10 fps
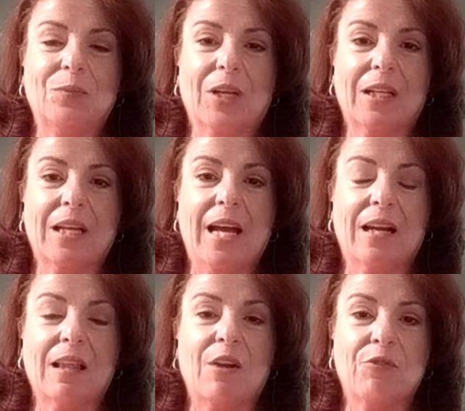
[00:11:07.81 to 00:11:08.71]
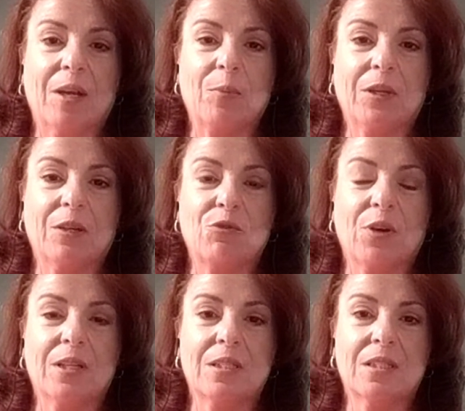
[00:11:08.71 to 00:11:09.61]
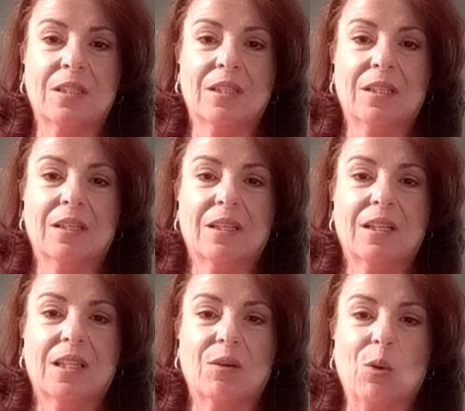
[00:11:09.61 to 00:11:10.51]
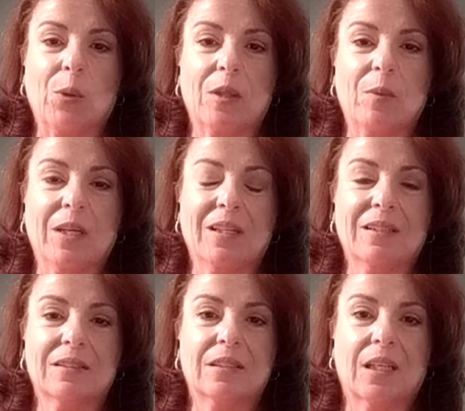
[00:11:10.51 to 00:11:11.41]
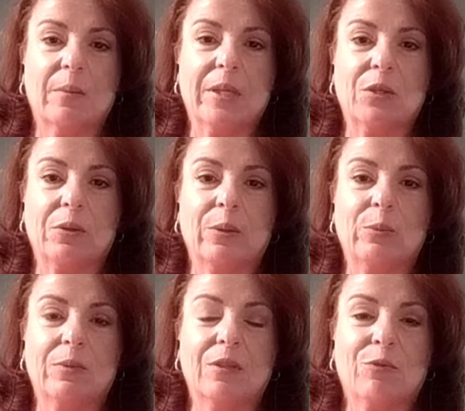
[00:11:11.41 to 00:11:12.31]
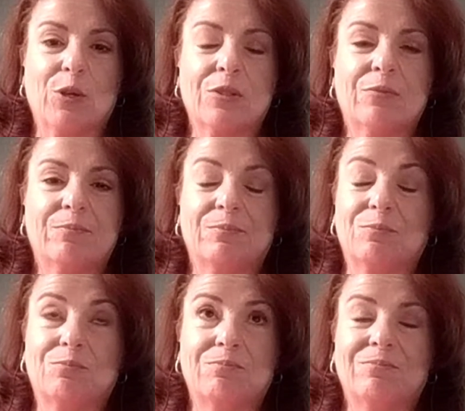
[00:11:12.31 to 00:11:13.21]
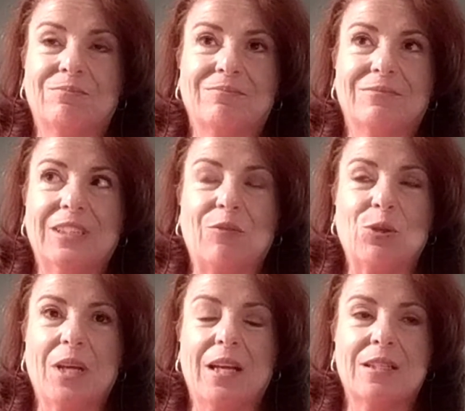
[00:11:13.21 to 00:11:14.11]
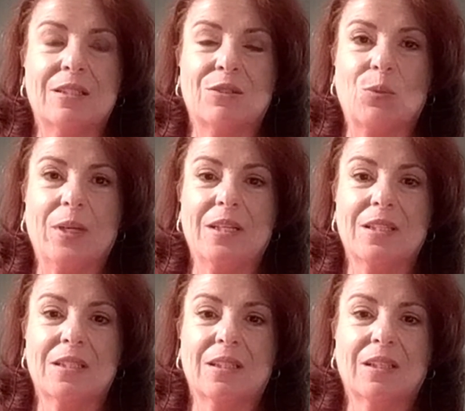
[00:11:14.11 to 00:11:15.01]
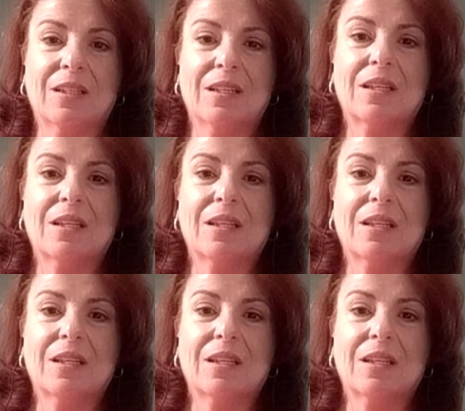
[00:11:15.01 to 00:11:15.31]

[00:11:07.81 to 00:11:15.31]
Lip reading: Luckily, I had a lot of family and friends that were with me to get me through the first several days to weeks.